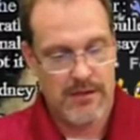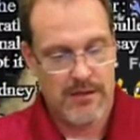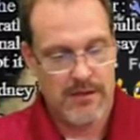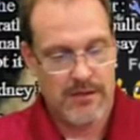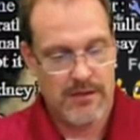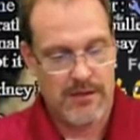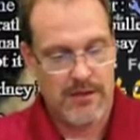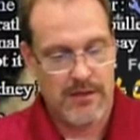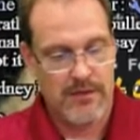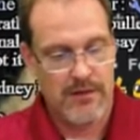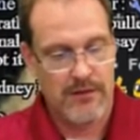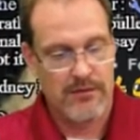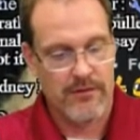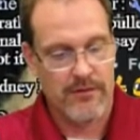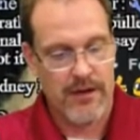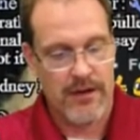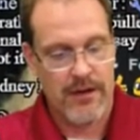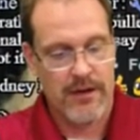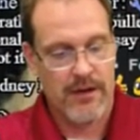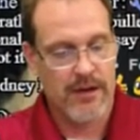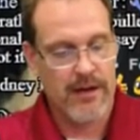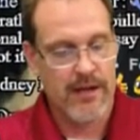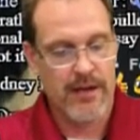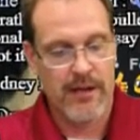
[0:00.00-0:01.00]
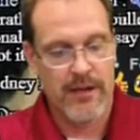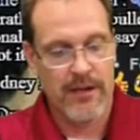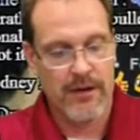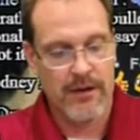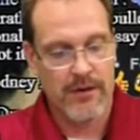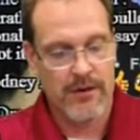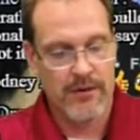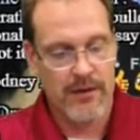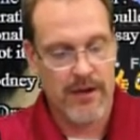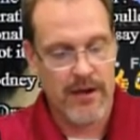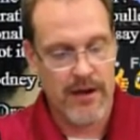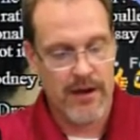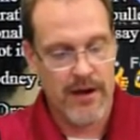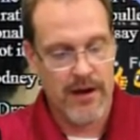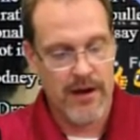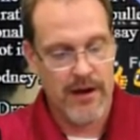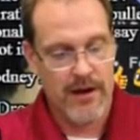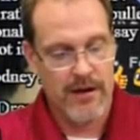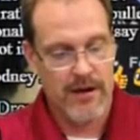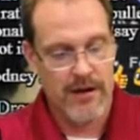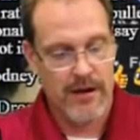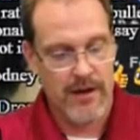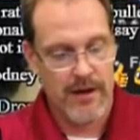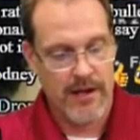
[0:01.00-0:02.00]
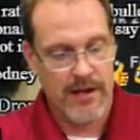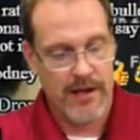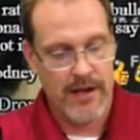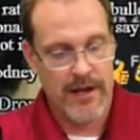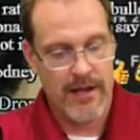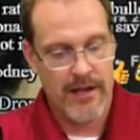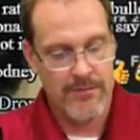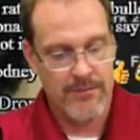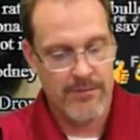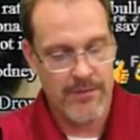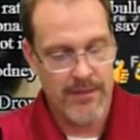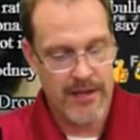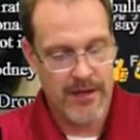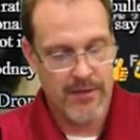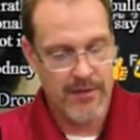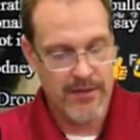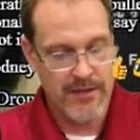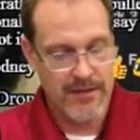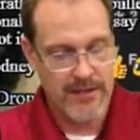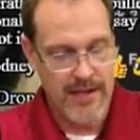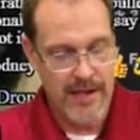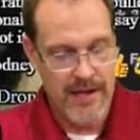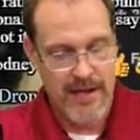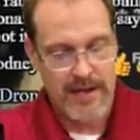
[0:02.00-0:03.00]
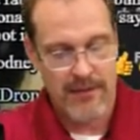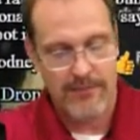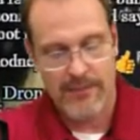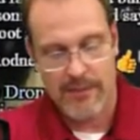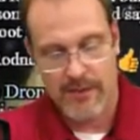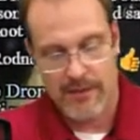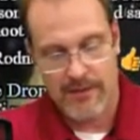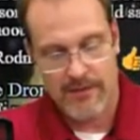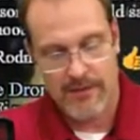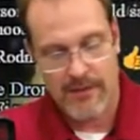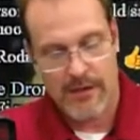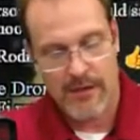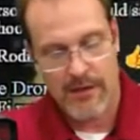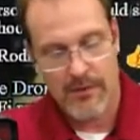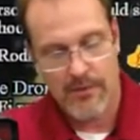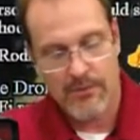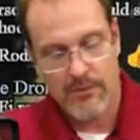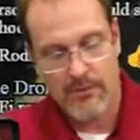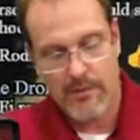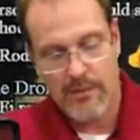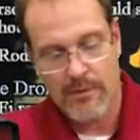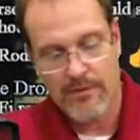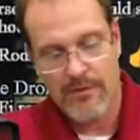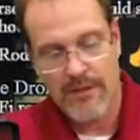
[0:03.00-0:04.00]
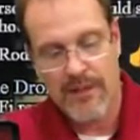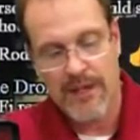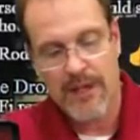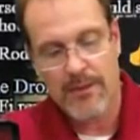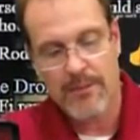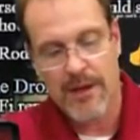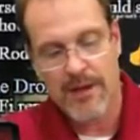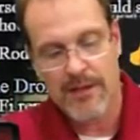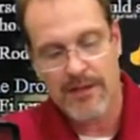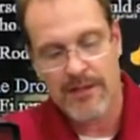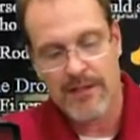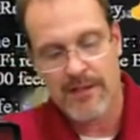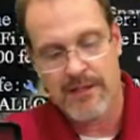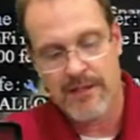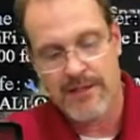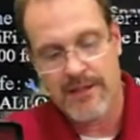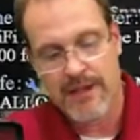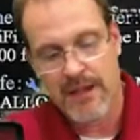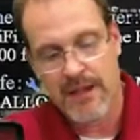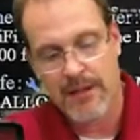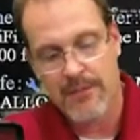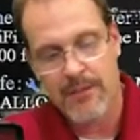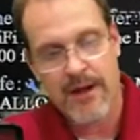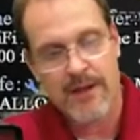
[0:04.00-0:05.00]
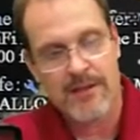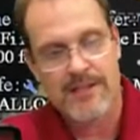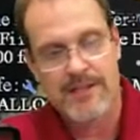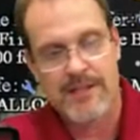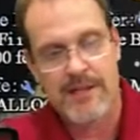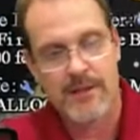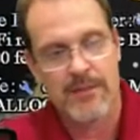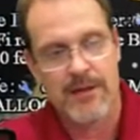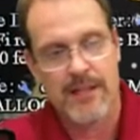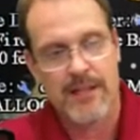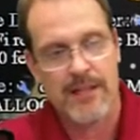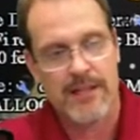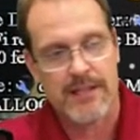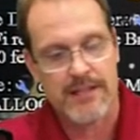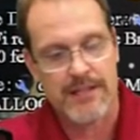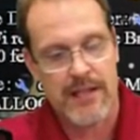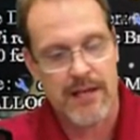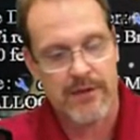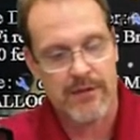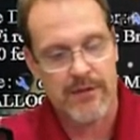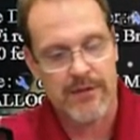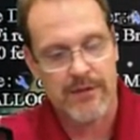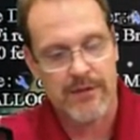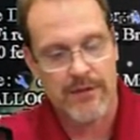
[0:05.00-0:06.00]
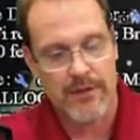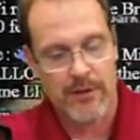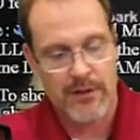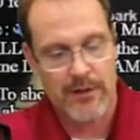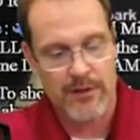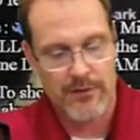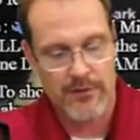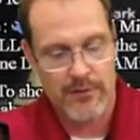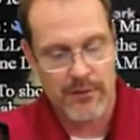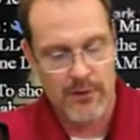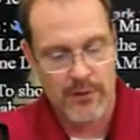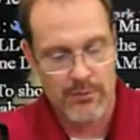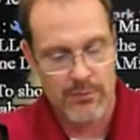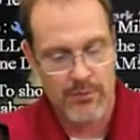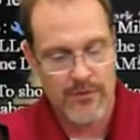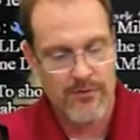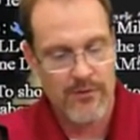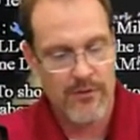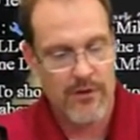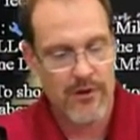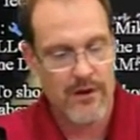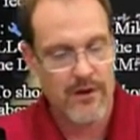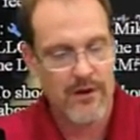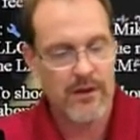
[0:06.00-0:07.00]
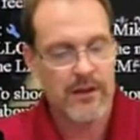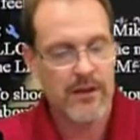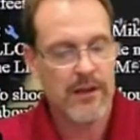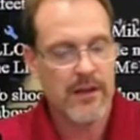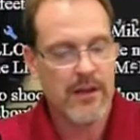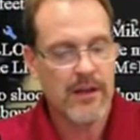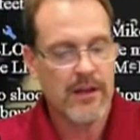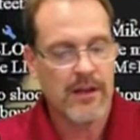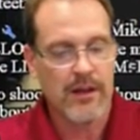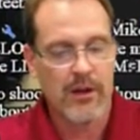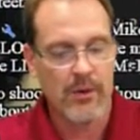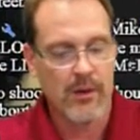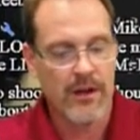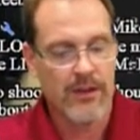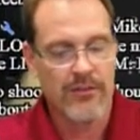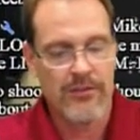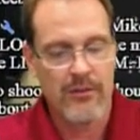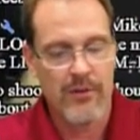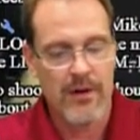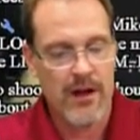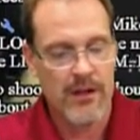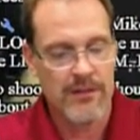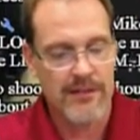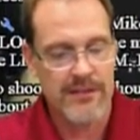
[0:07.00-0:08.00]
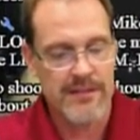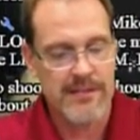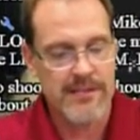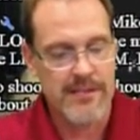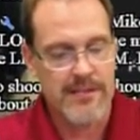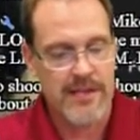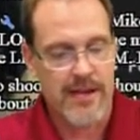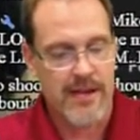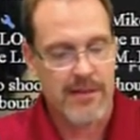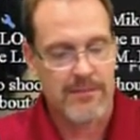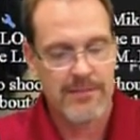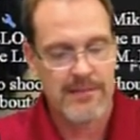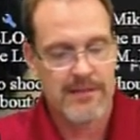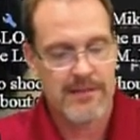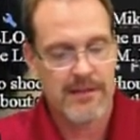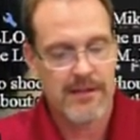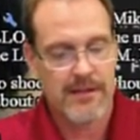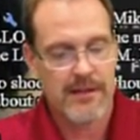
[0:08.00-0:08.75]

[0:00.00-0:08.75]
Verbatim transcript: Go now, I got to go there and then I got to play with that. But, you know, think about this. Think about somebody that's never flown a drone before going through all these steps.